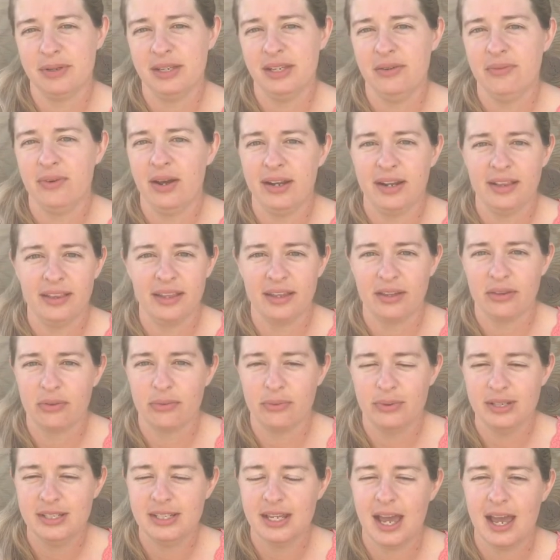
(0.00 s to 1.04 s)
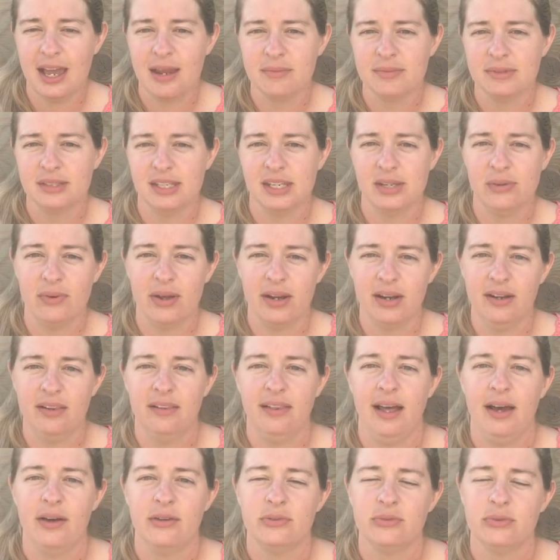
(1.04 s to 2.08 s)
He read it like 3 times, and he read it
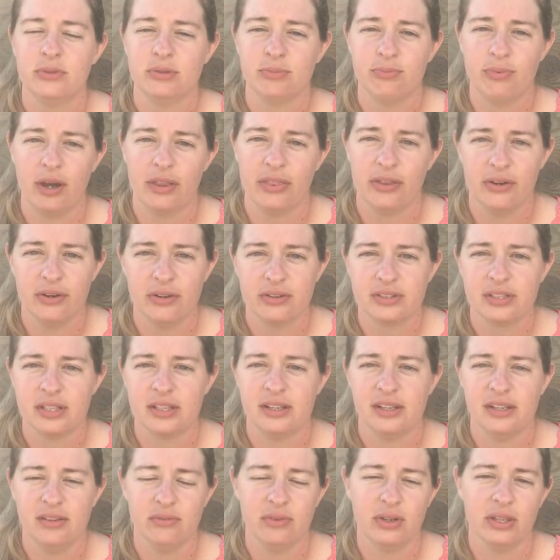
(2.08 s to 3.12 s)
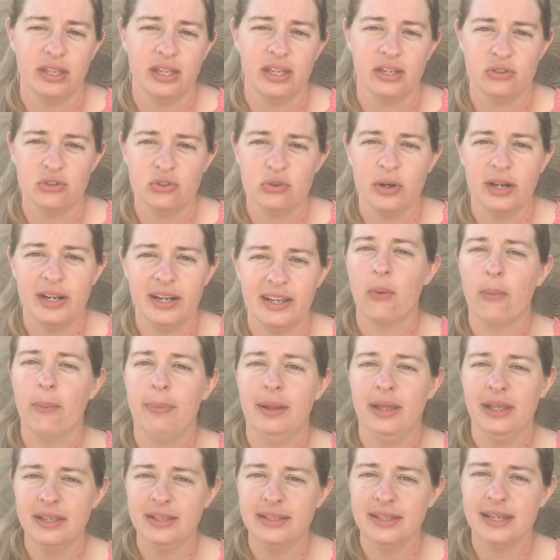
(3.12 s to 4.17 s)
aloud to his brothers, and he really enjoyed it.
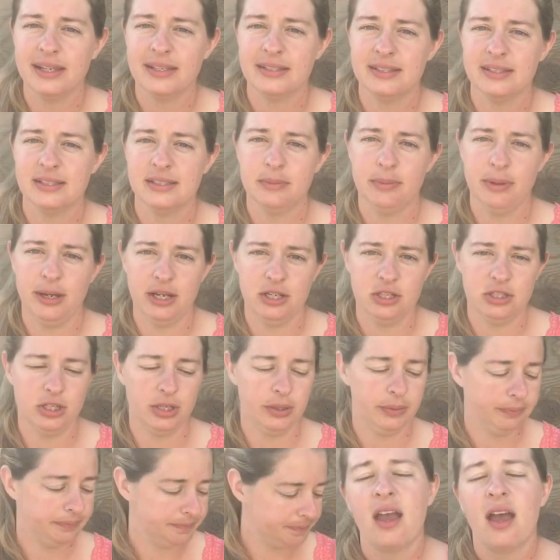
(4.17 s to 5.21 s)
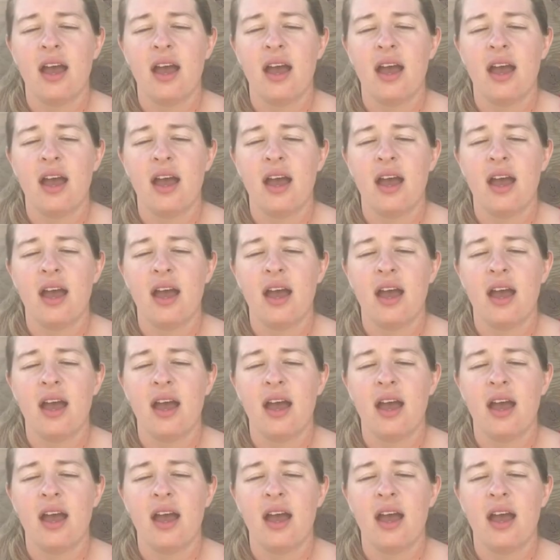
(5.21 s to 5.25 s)
Build anticipation.